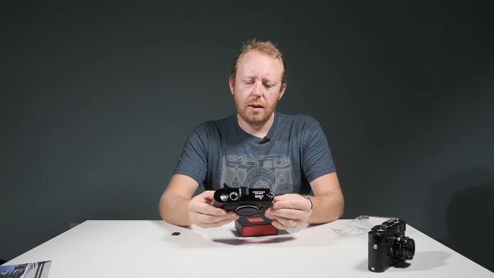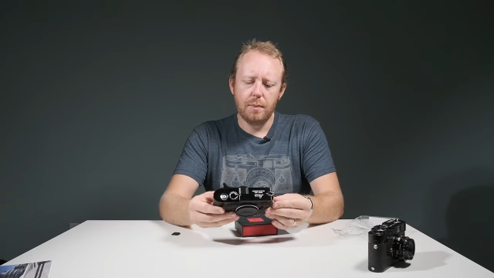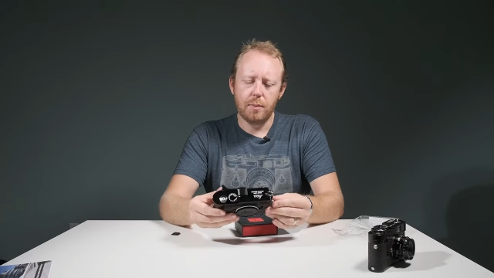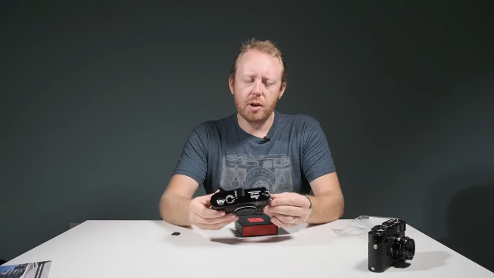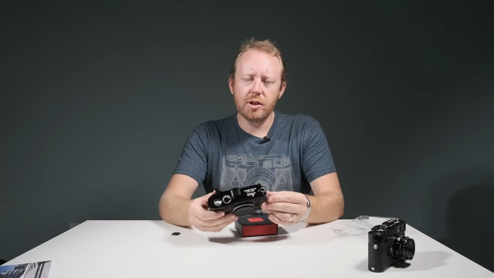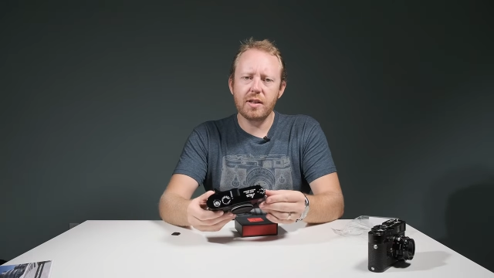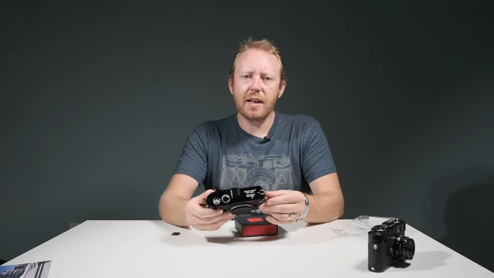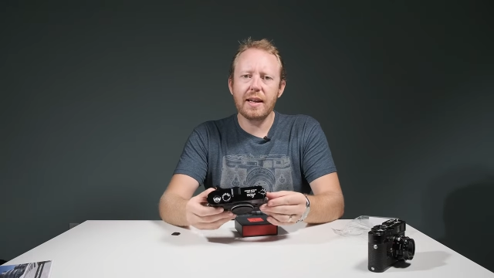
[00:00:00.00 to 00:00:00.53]

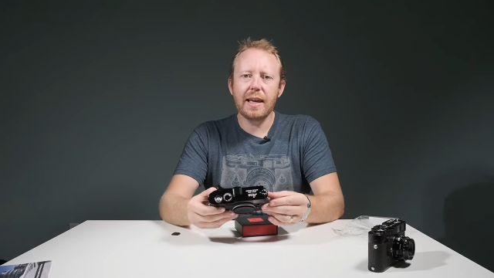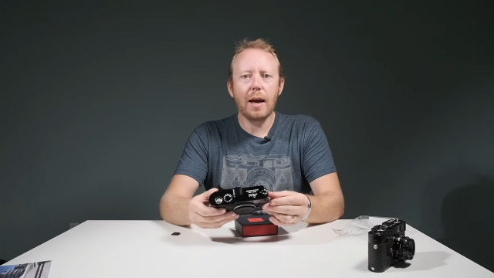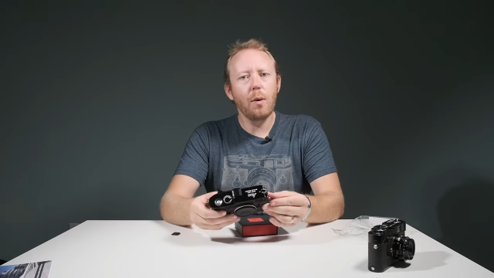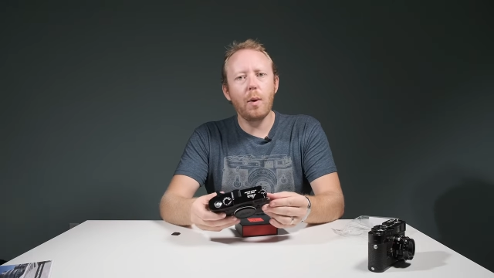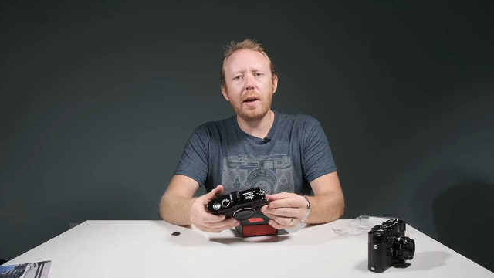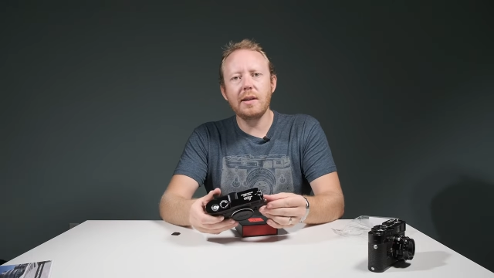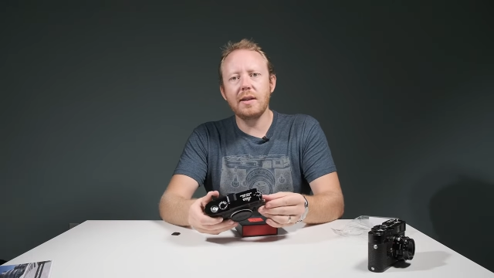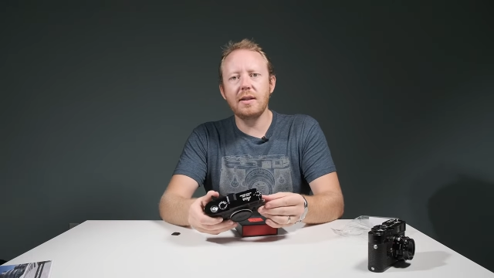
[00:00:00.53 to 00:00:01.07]
Personally, I can't
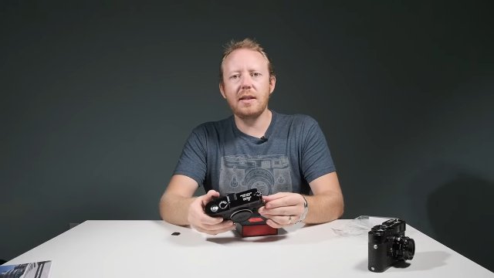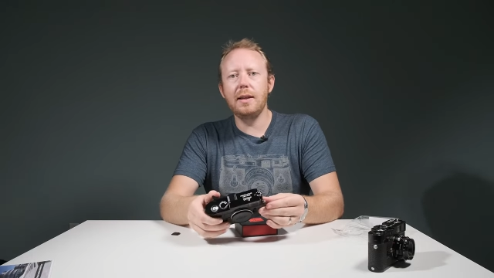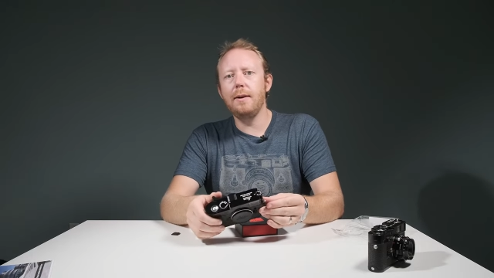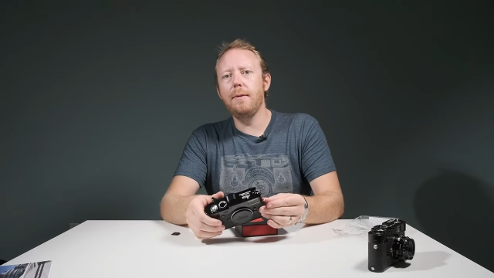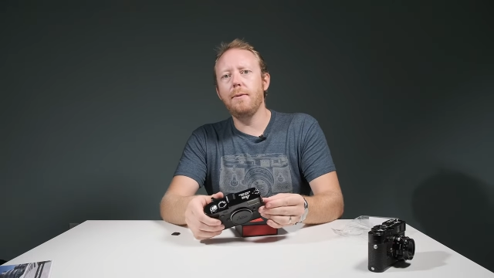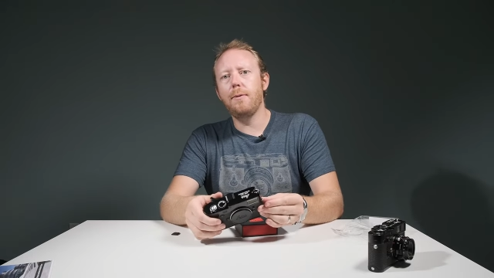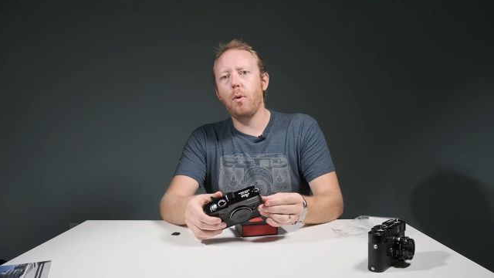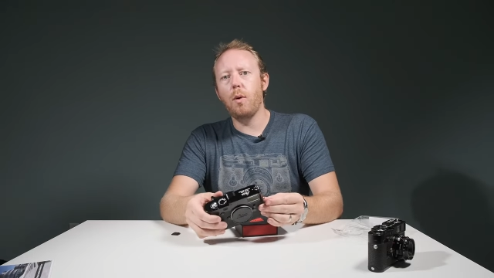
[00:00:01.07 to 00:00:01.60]
wait to see
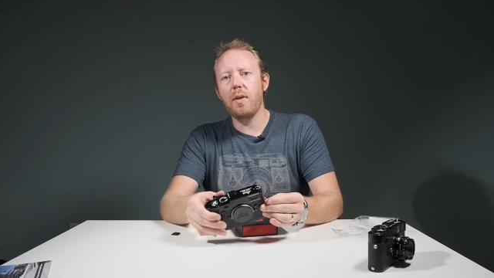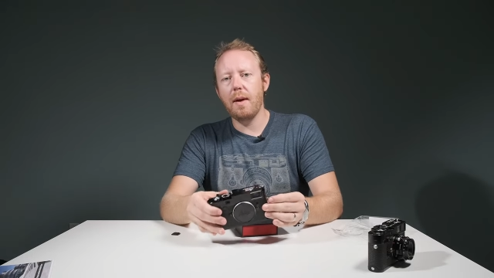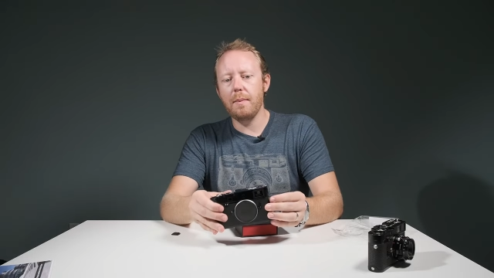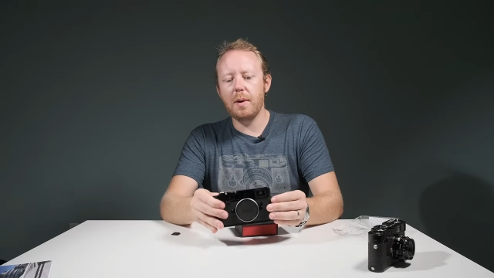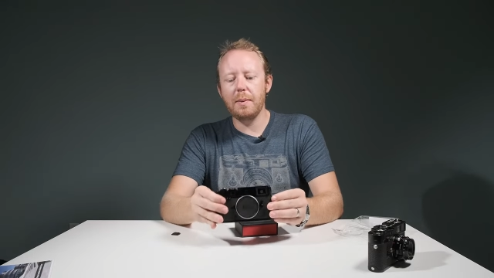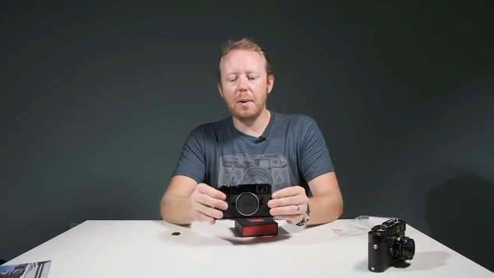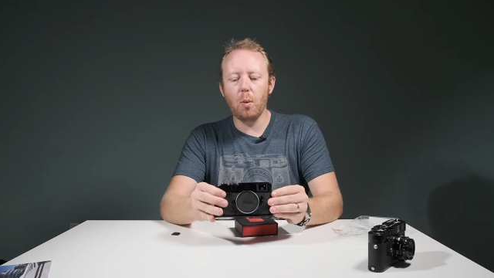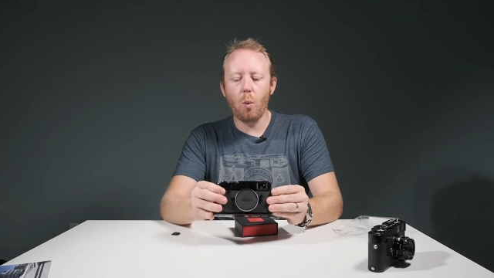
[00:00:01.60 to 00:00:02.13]
for them
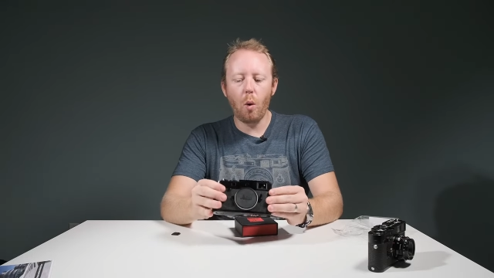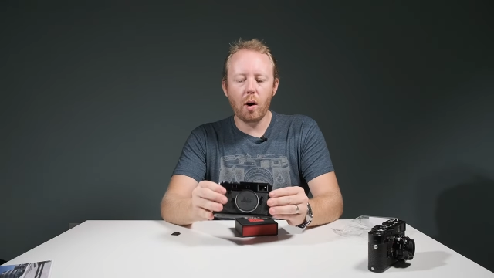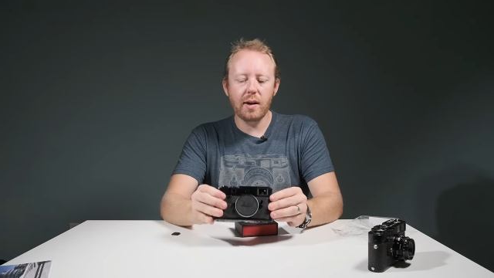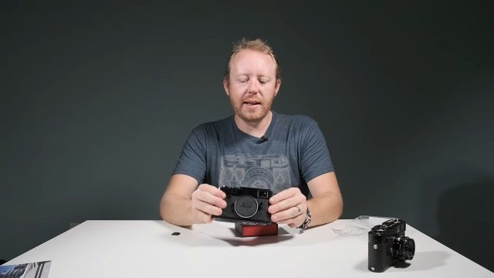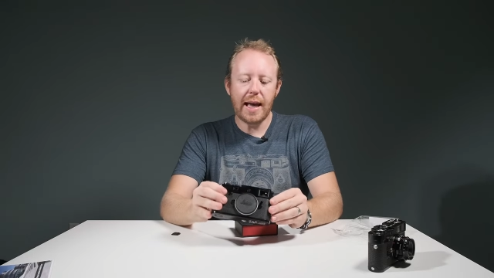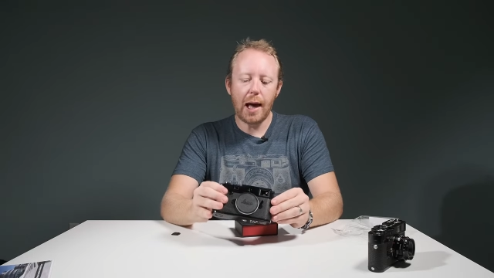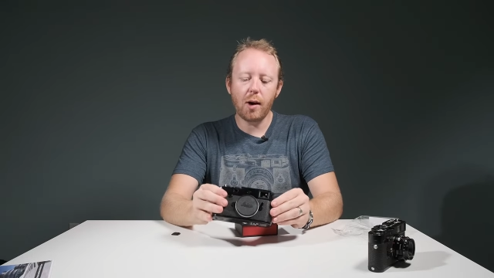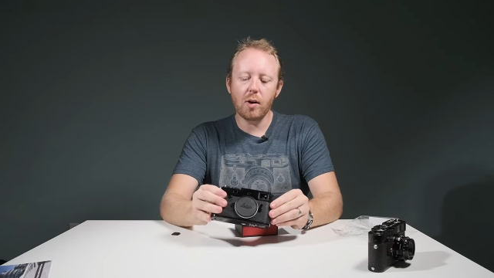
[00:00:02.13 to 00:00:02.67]
to be worn down